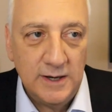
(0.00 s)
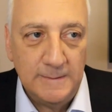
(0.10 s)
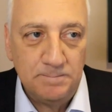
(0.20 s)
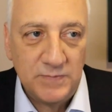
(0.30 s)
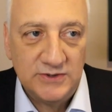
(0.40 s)

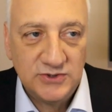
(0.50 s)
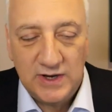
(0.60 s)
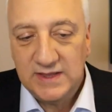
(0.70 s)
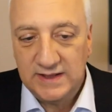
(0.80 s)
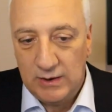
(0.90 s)
um,
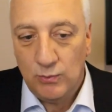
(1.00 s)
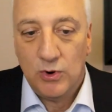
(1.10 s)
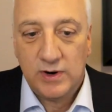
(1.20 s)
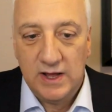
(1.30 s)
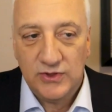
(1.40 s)
so I think
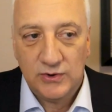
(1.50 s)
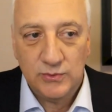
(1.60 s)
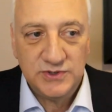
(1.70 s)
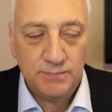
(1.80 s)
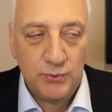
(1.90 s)
that work
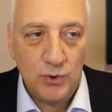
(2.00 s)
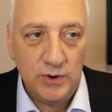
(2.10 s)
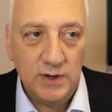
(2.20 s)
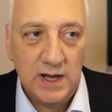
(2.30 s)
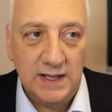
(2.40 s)
ethic was
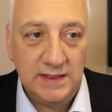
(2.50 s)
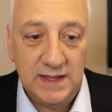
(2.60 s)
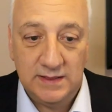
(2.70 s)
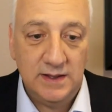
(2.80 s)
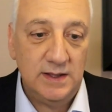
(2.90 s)
important. I
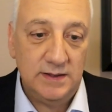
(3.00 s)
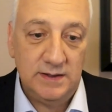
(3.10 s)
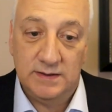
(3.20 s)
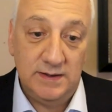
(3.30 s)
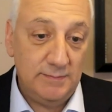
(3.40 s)
think
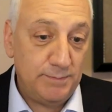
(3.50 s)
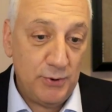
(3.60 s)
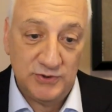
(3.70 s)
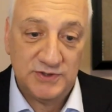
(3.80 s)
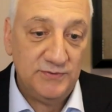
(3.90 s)
the the
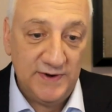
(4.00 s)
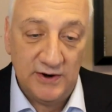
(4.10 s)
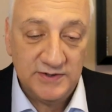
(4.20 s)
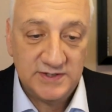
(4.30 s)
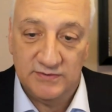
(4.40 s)

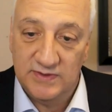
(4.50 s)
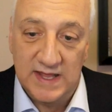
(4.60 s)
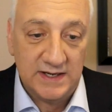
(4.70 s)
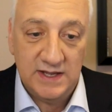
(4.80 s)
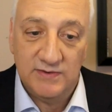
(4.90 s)
perseverance of
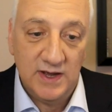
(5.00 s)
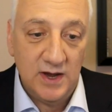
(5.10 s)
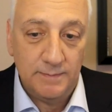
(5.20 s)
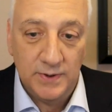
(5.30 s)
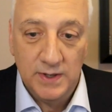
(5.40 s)
not
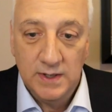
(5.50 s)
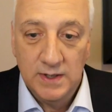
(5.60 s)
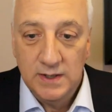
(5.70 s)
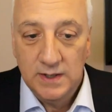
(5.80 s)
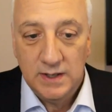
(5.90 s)
giving up,
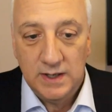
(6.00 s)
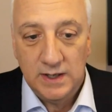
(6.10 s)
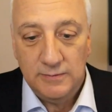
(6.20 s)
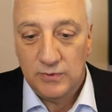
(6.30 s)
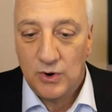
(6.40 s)

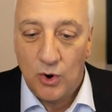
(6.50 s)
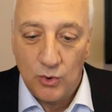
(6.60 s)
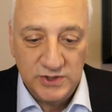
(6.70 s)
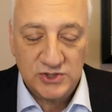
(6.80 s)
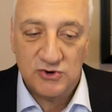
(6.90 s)
um,
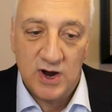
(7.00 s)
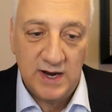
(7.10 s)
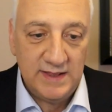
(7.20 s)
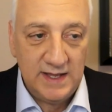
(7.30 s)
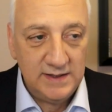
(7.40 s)
always
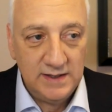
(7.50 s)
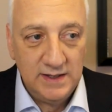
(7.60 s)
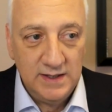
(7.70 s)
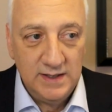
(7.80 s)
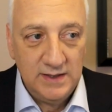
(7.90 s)
trying that
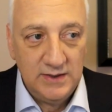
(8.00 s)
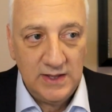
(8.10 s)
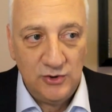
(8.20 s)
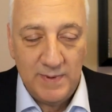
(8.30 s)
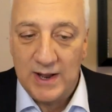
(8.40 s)

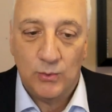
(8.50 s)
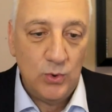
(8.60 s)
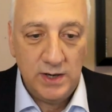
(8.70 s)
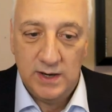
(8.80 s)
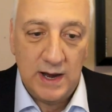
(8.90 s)
that no matter
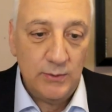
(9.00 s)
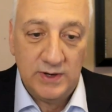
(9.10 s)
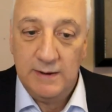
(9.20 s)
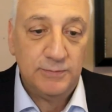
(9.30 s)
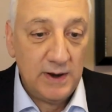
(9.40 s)
what, I
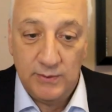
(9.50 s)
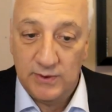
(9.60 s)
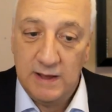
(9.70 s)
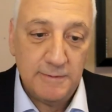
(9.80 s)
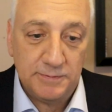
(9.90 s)
would keep I
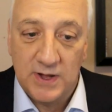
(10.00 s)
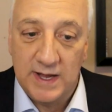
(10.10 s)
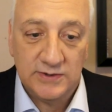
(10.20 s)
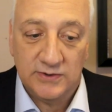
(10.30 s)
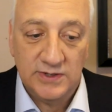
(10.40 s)
would keep
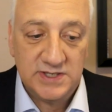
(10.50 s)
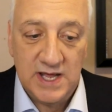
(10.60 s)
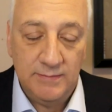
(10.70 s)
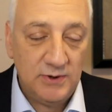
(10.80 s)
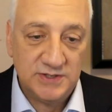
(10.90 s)
applying until
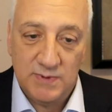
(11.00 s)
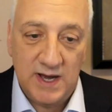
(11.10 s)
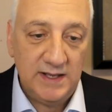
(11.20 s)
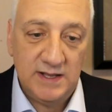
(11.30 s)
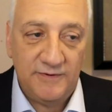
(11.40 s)
this day because
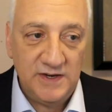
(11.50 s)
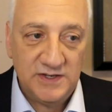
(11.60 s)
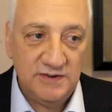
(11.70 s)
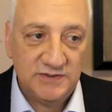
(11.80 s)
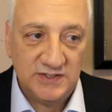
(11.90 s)
my
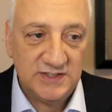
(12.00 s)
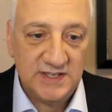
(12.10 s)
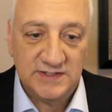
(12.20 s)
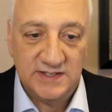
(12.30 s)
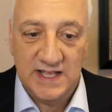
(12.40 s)
definition of
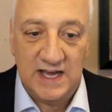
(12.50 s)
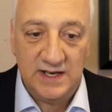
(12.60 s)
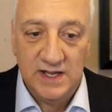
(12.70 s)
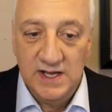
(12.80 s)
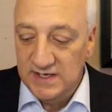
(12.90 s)
success is
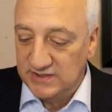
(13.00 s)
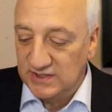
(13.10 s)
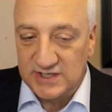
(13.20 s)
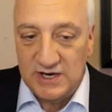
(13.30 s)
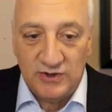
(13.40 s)
not
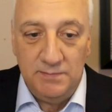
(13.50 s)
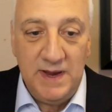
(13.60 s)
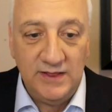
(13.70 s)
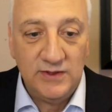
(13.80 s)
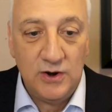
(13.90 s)
necessarily
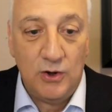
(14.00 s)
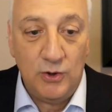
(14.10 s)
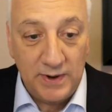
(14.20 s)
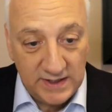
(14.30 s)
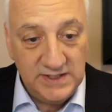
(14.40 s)
meeting the
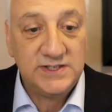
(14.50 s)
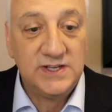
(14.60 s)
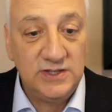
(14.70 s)
goal, but at least